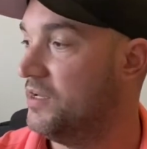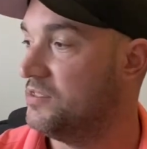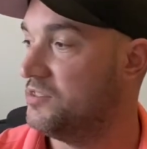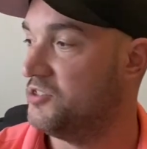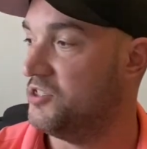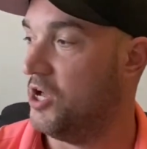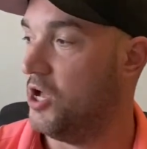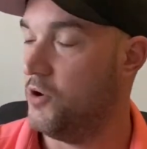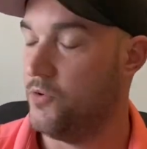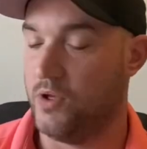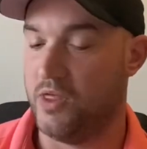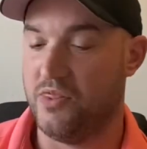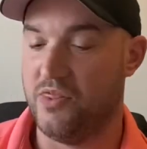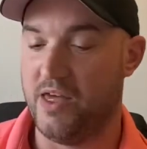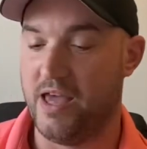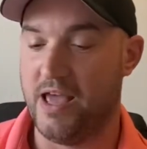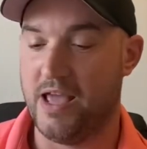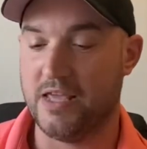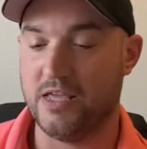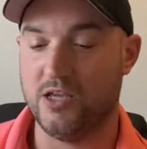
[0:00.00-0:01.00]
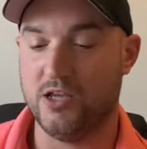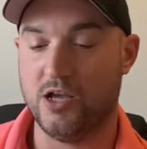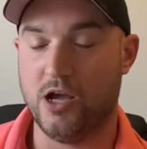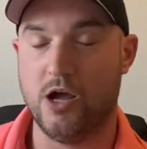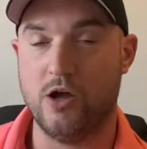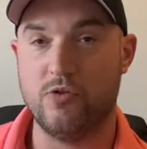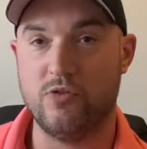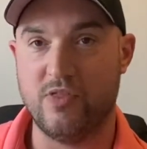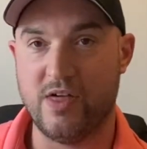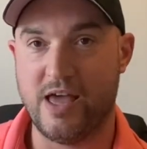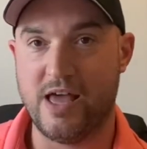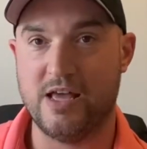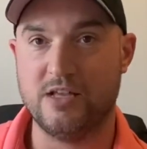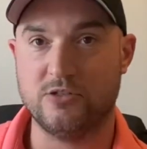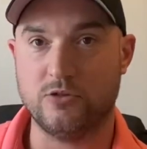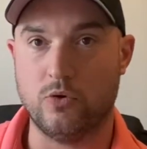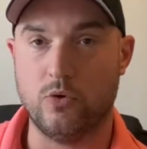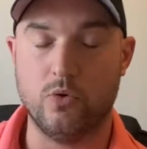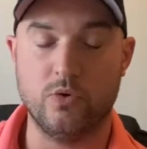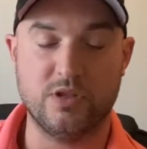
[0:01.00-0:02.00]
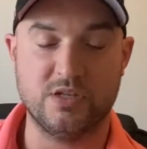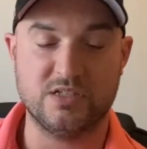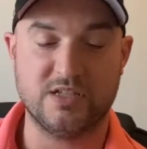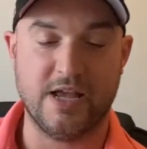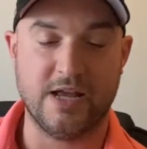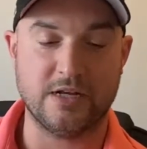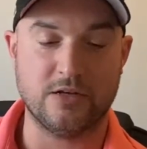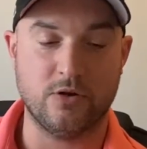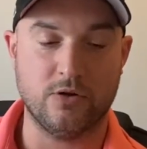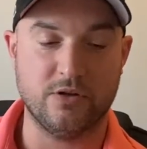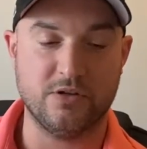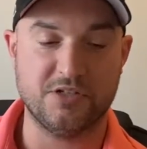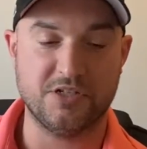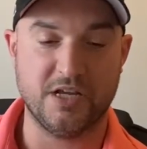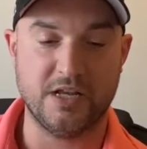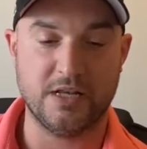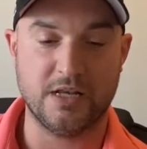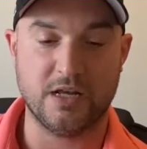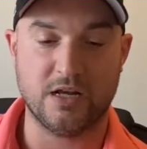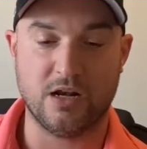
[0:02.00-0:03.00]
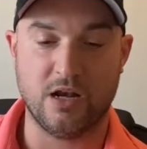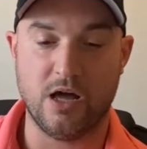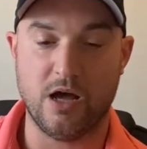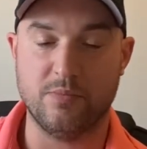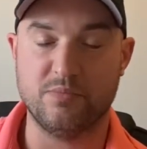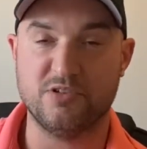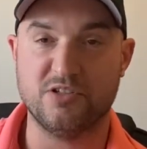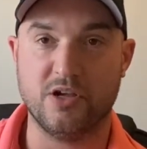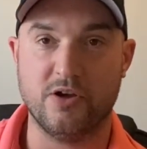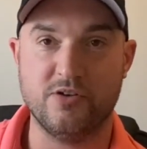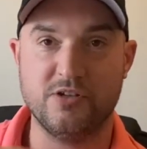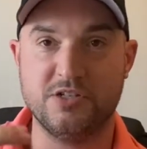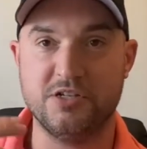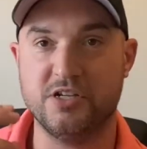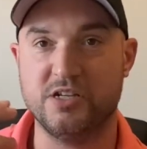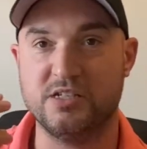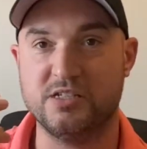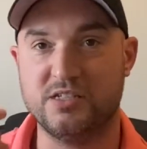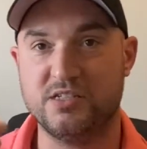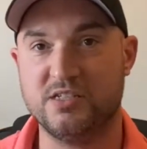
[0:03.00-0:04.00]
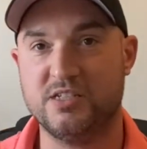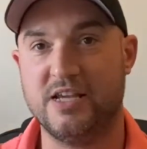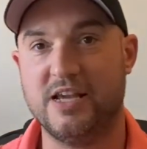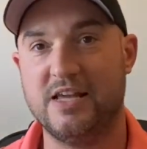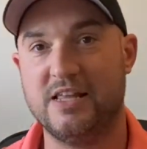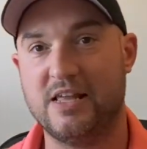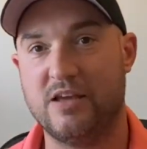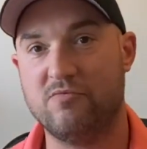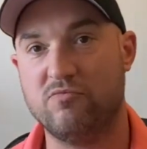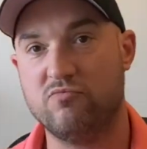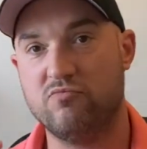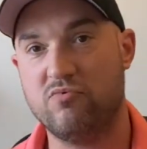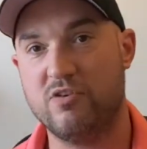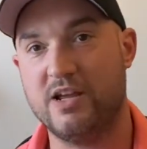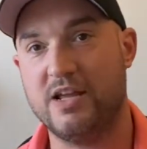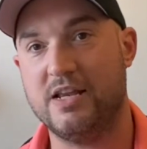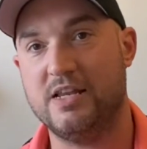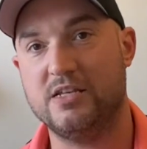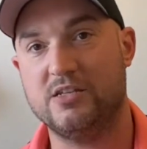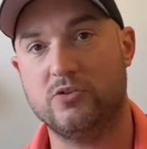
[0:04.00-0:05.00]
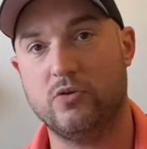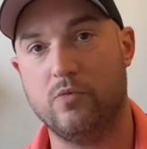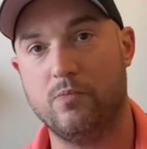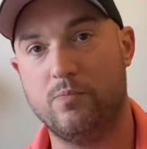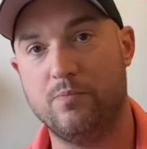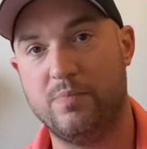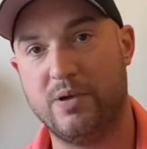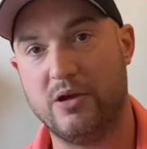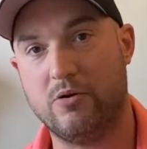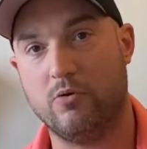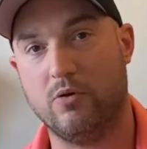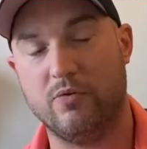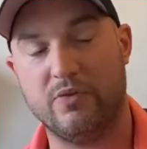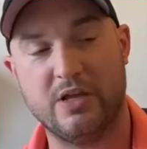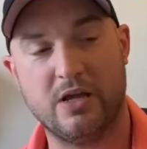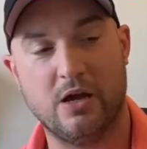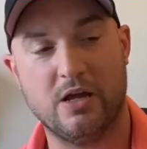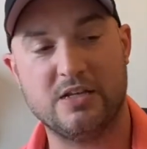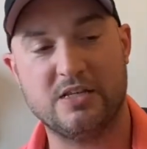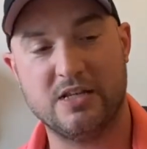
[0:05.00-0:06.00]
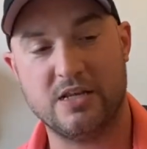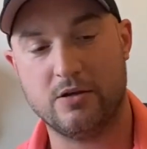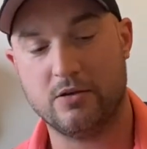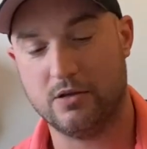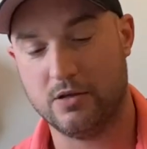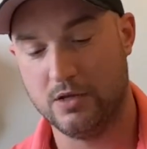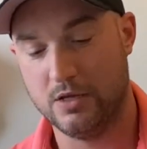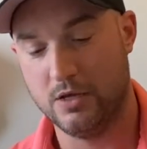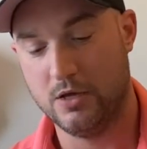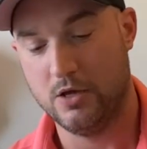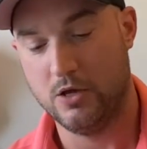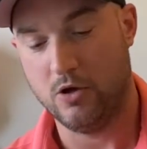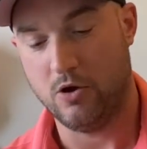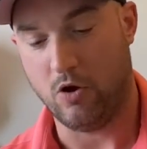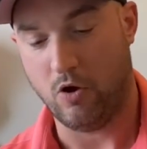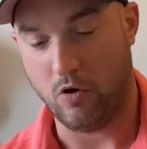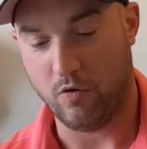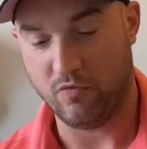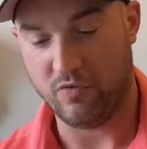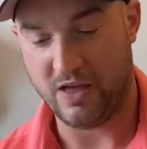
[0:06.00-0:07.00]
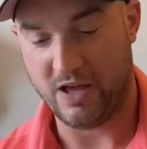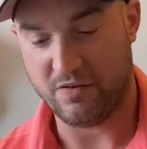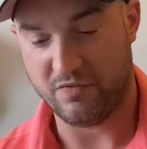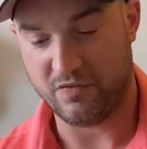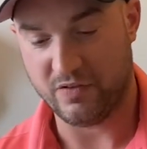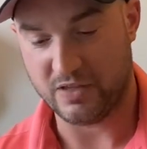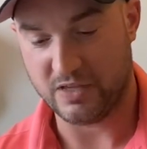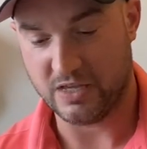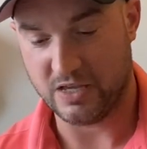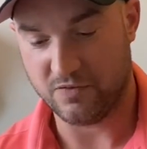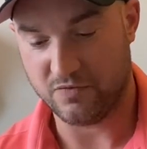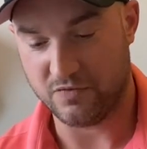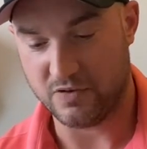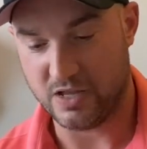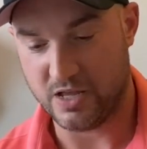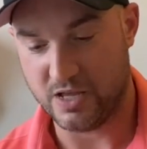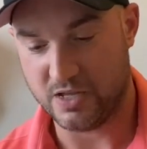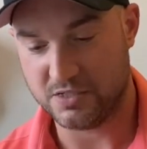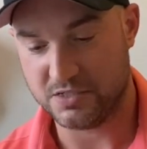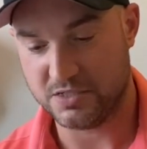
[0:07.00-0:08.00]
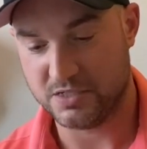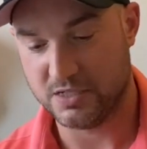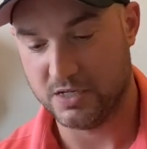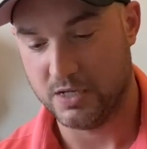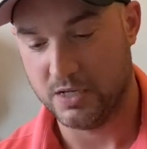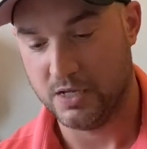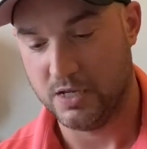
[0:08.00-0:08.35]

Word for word: So there you go. There's all the technology in the club. So as you can see, they've really sort of built on the idea of that forgiveness.